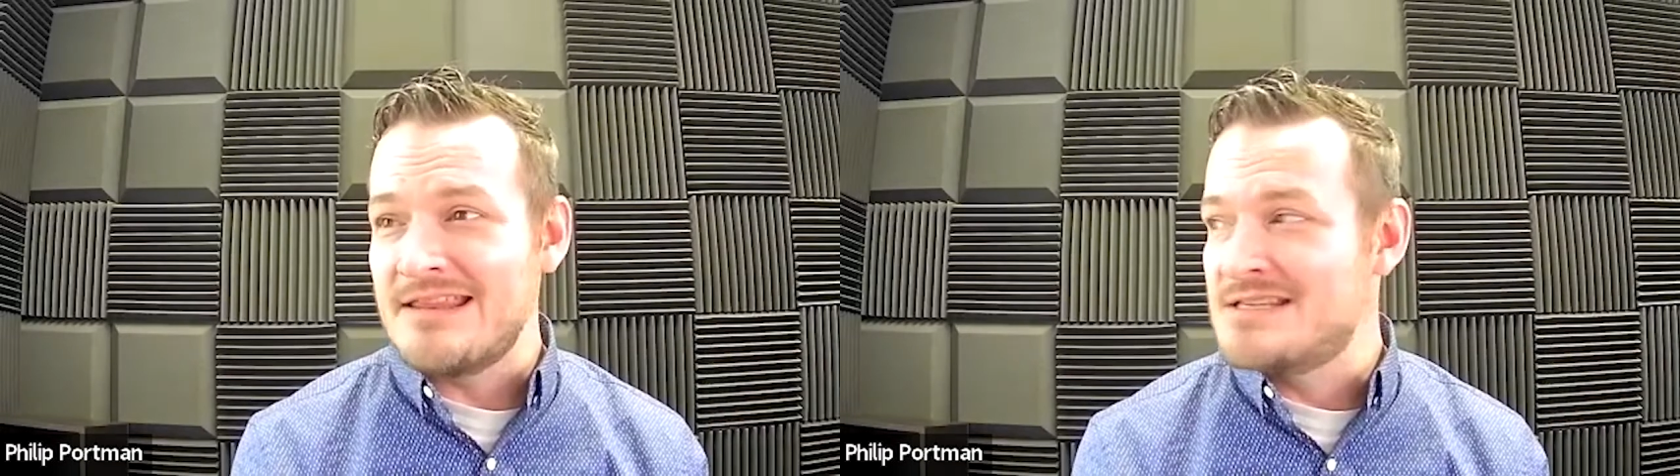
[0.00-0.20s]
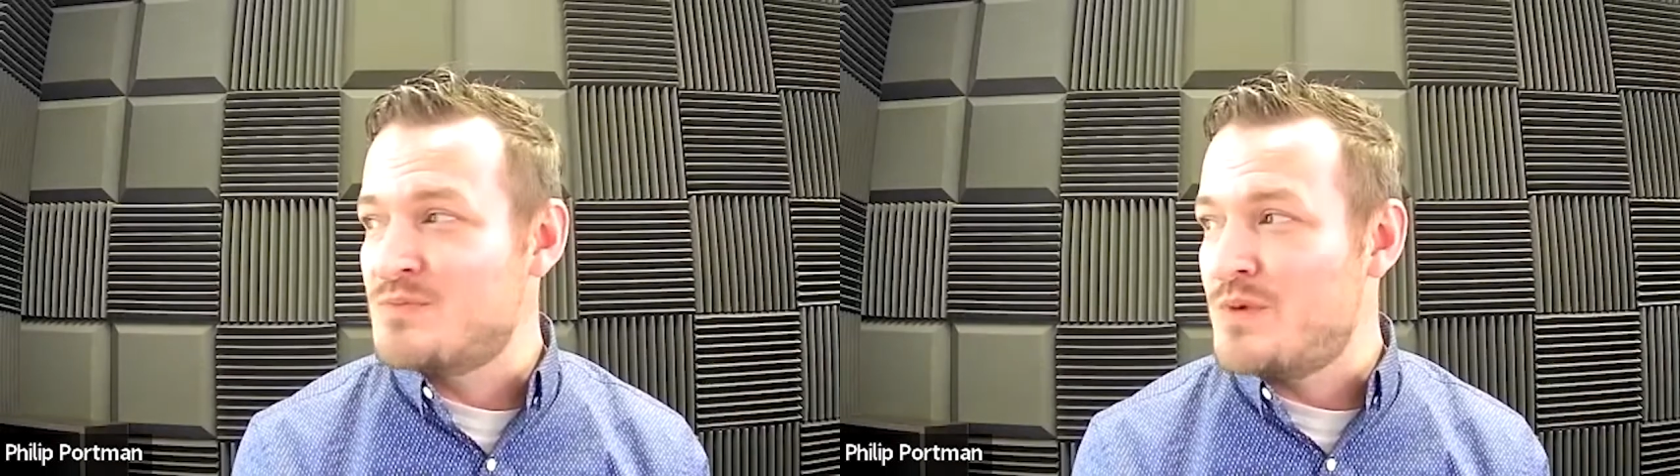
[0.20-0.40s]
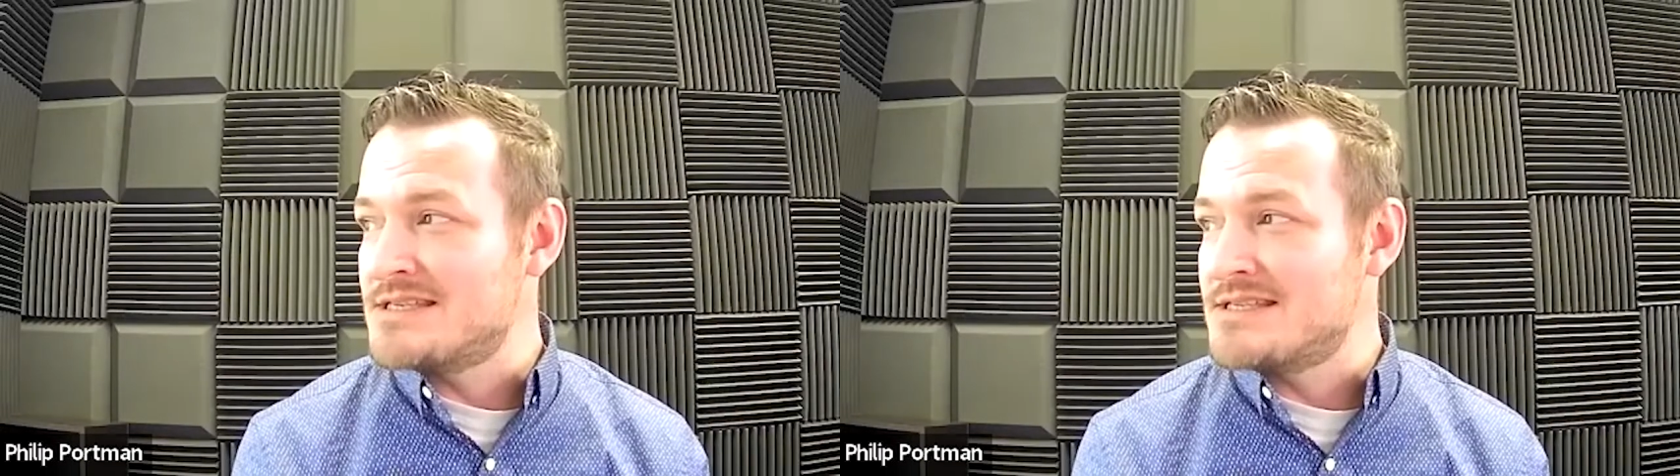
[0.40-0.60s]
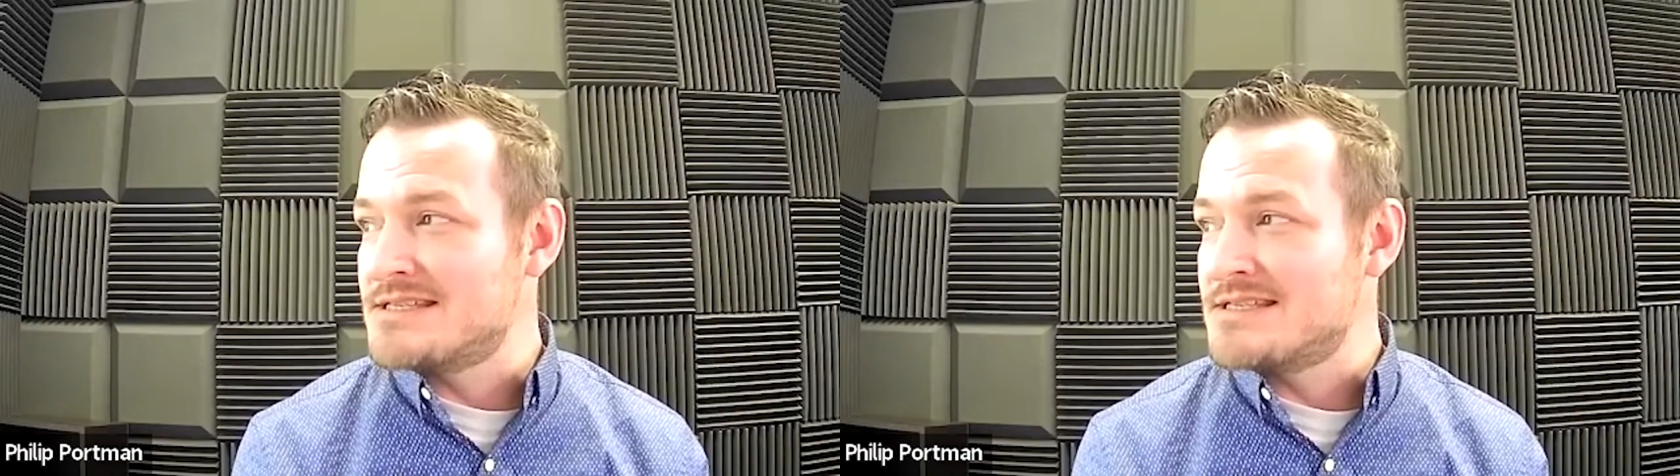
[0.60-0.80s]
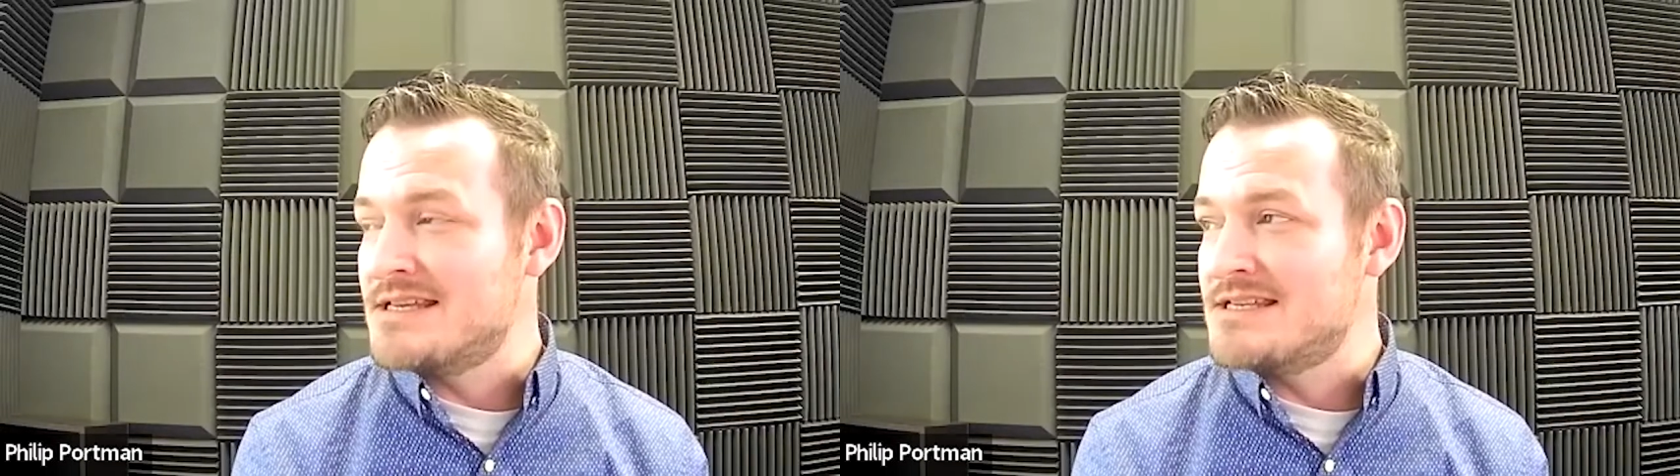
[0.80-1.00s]
these
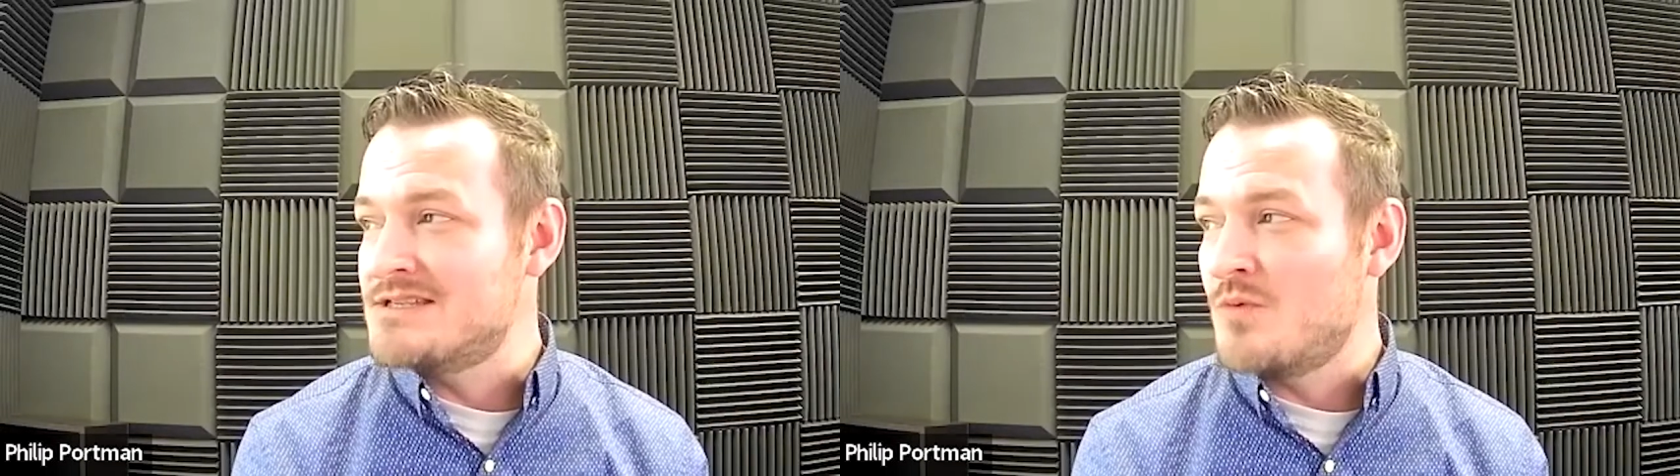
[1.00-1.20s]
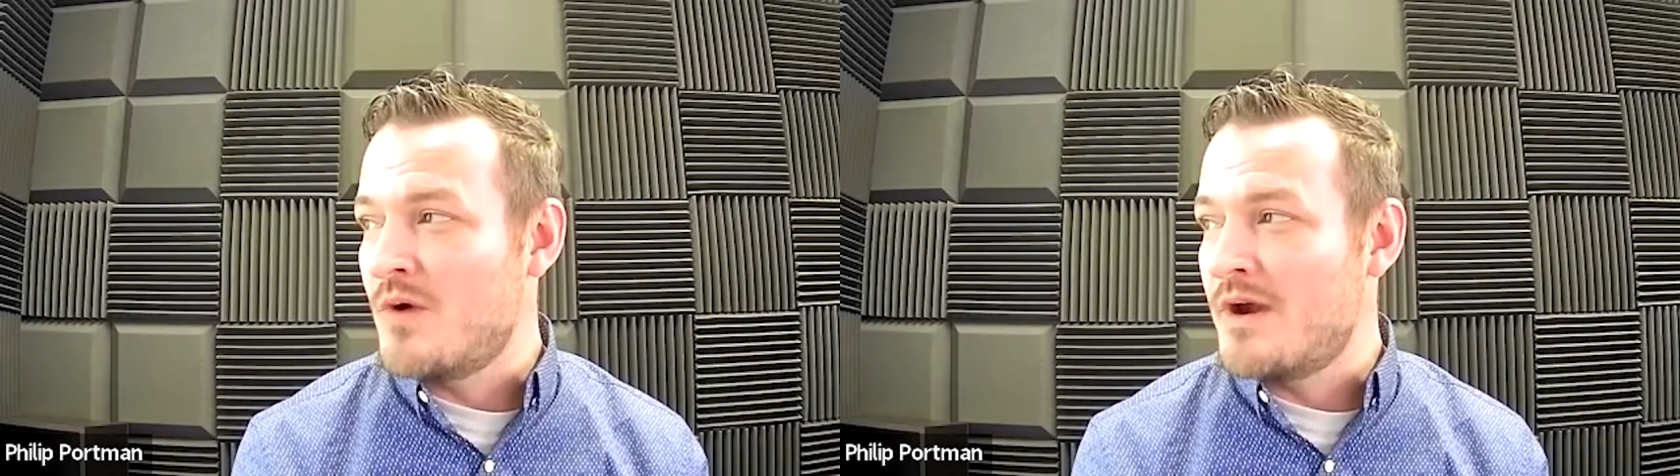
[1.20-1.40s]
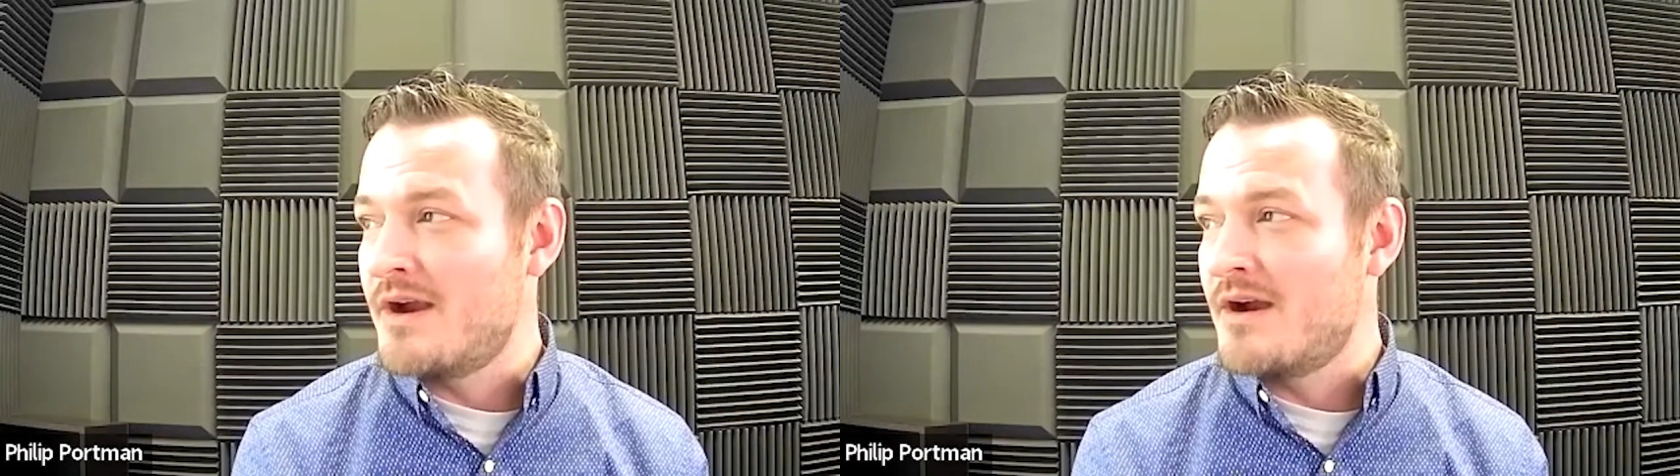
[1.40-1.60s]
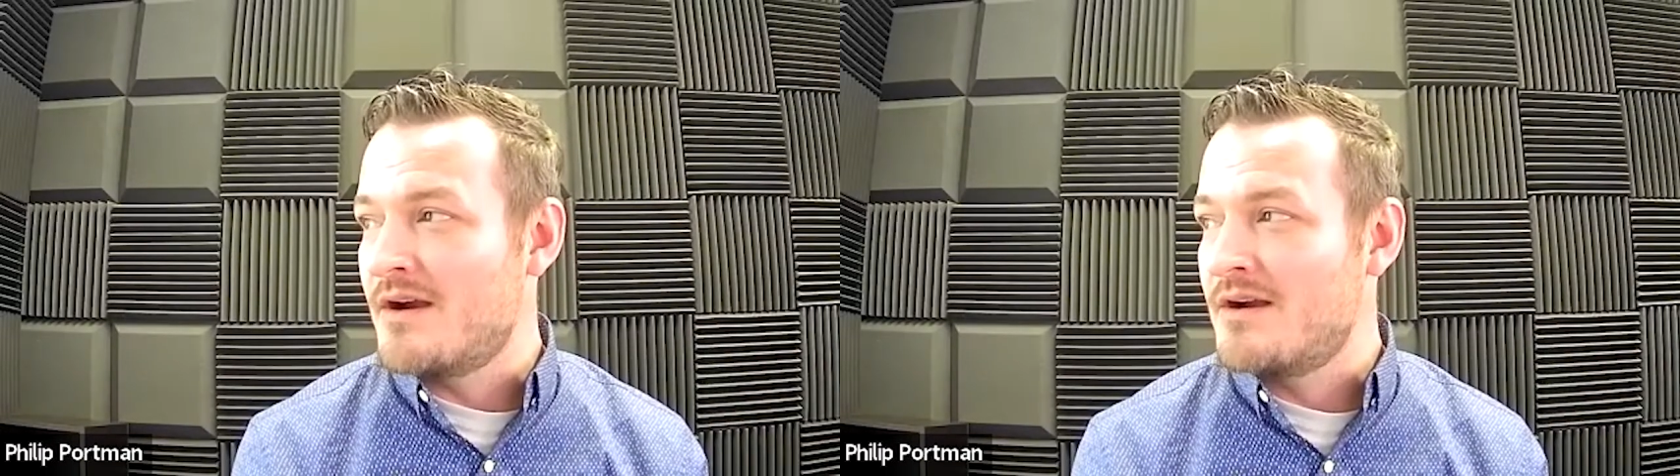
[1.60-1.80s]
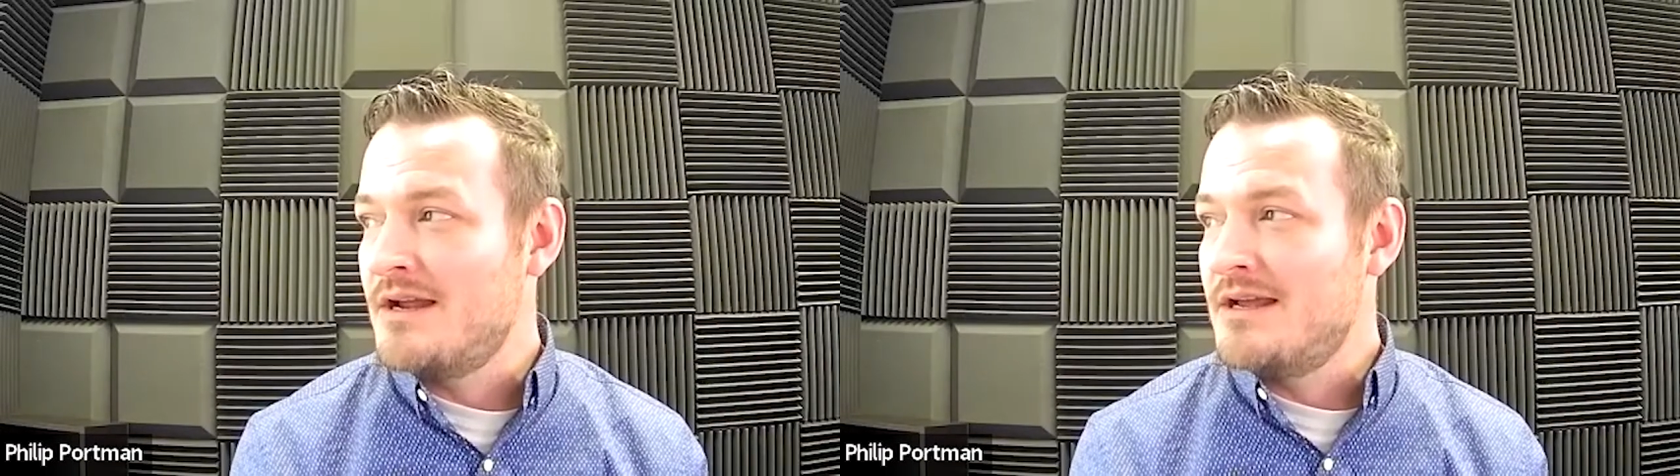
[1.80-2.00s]
businesses where